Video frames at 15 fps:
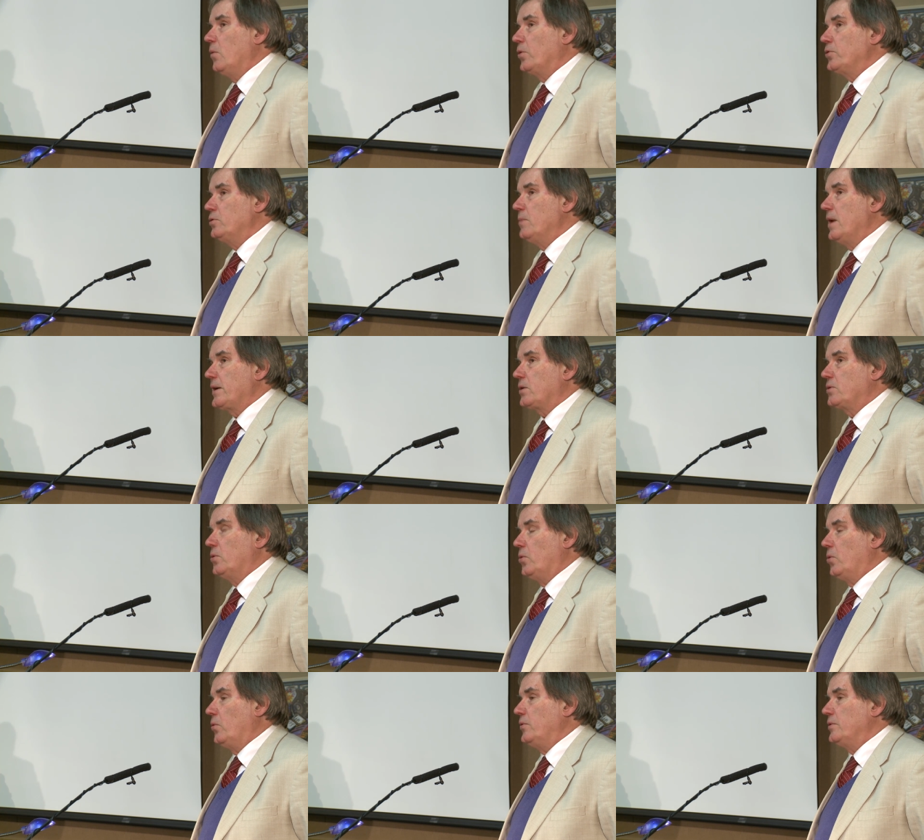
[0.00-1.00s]
what you might
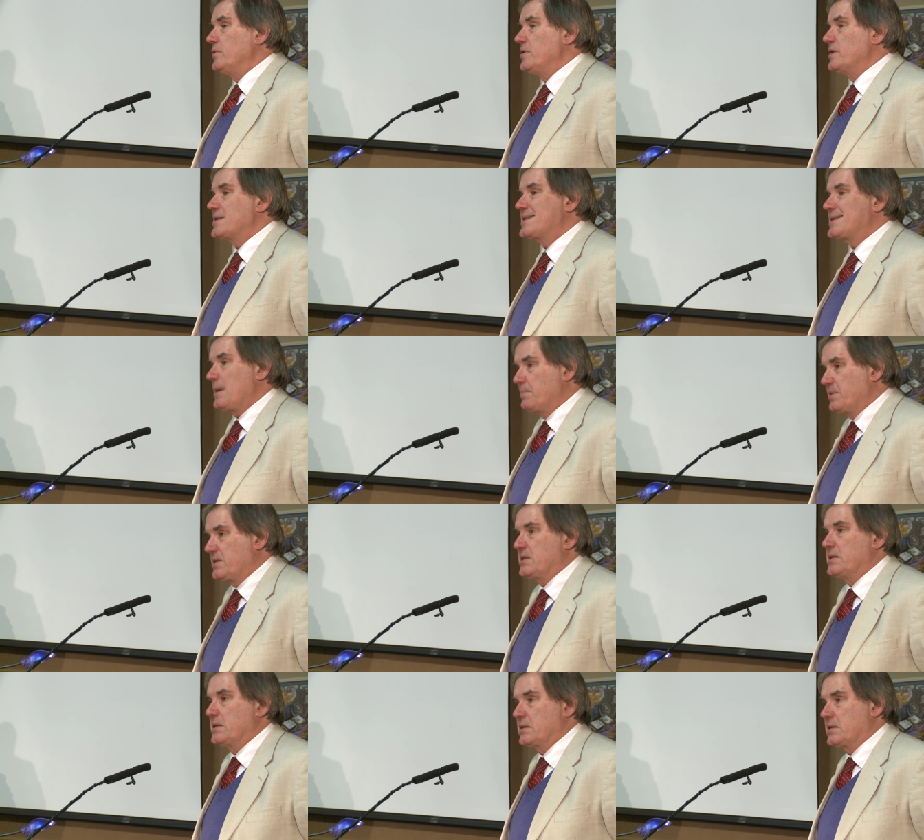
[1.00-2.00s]
call the, the
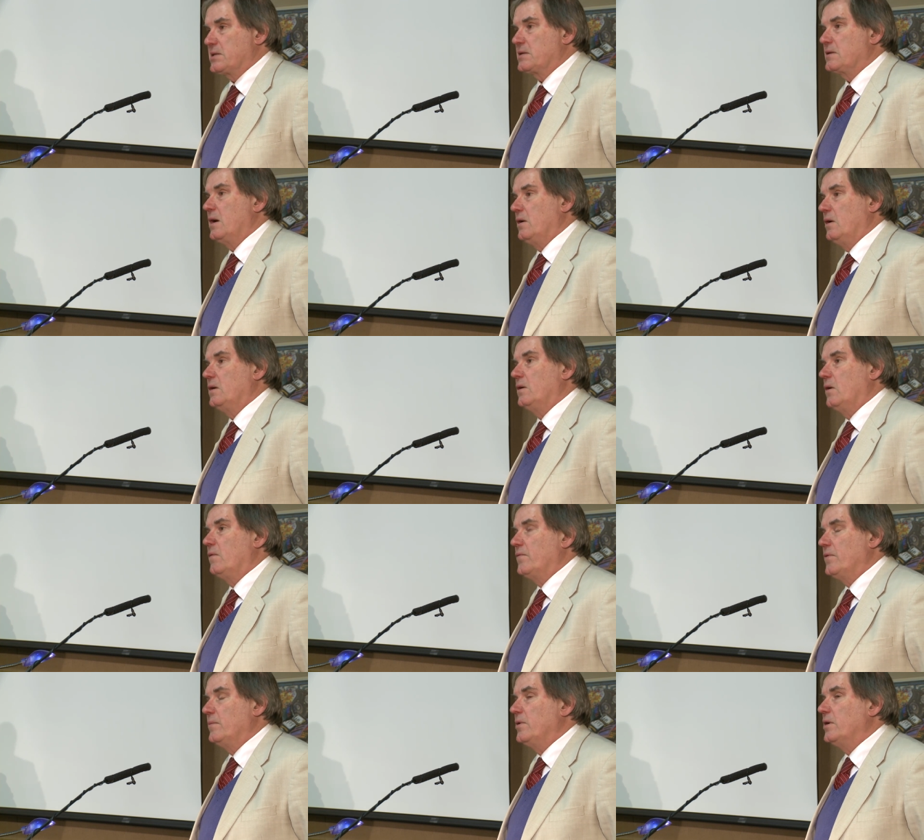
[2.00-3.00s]
substance of,
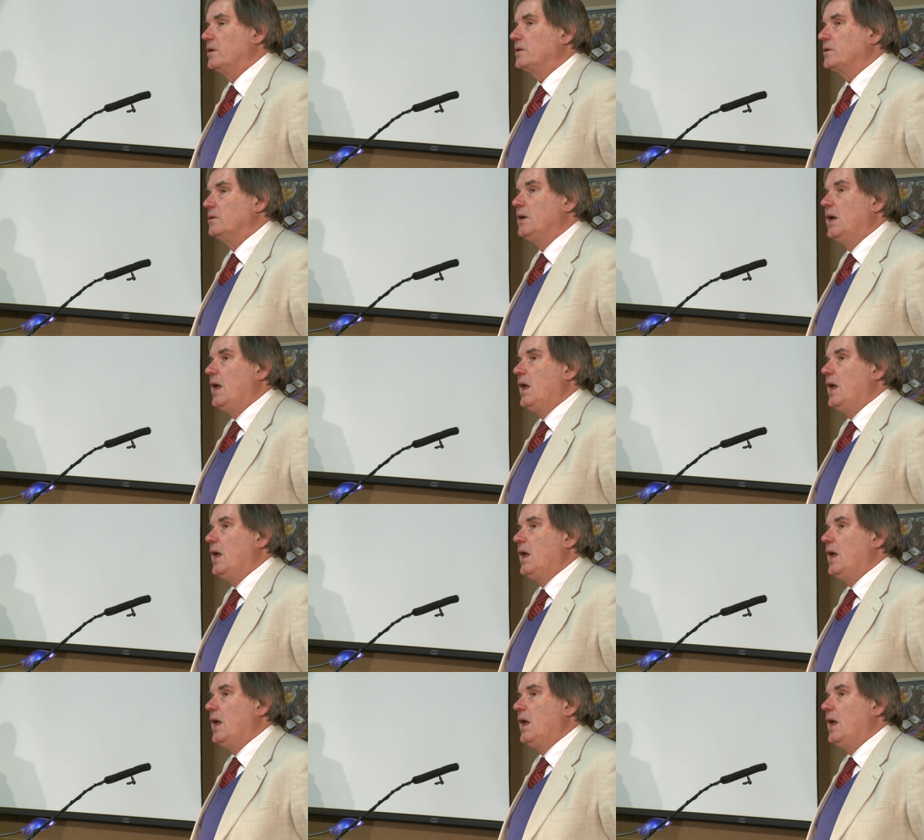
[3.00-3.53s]
of the miracle.